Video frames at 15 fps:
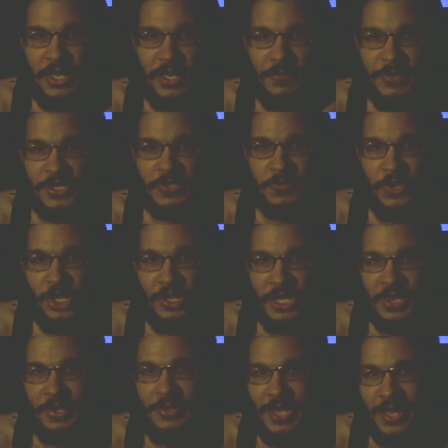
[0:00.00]
Big Swole
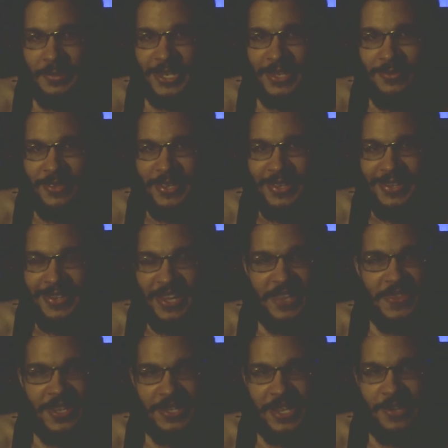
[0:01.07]
in the lobby and
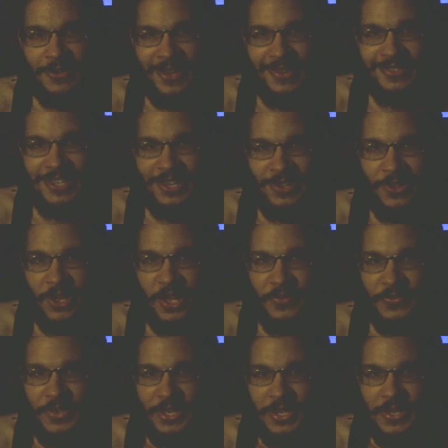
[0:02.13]
then got her head taken off.
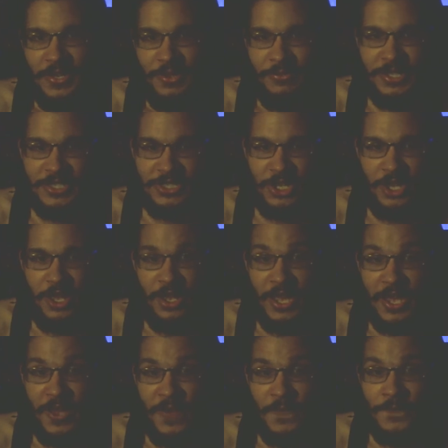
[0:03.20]
We saw
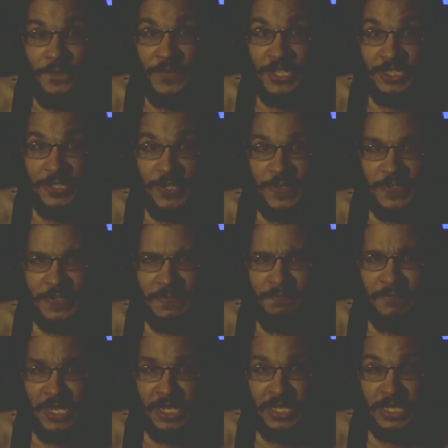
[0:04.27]
how vicious,
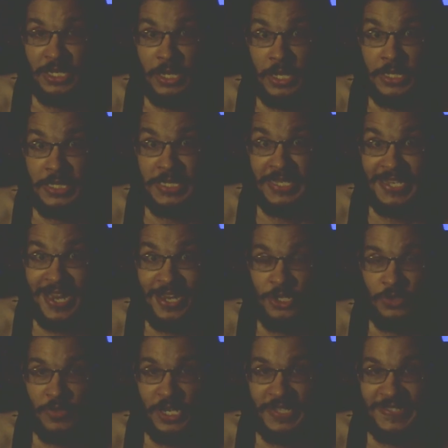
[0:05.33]
mean,
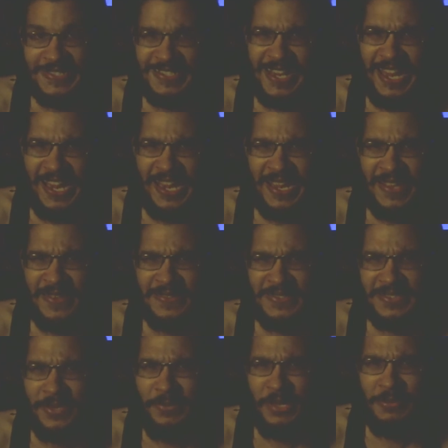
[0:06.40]
dangerous, and
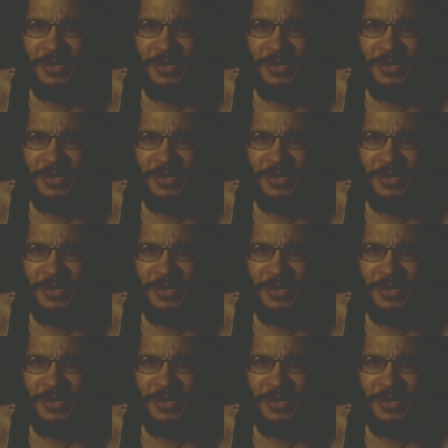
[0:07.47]
somewhat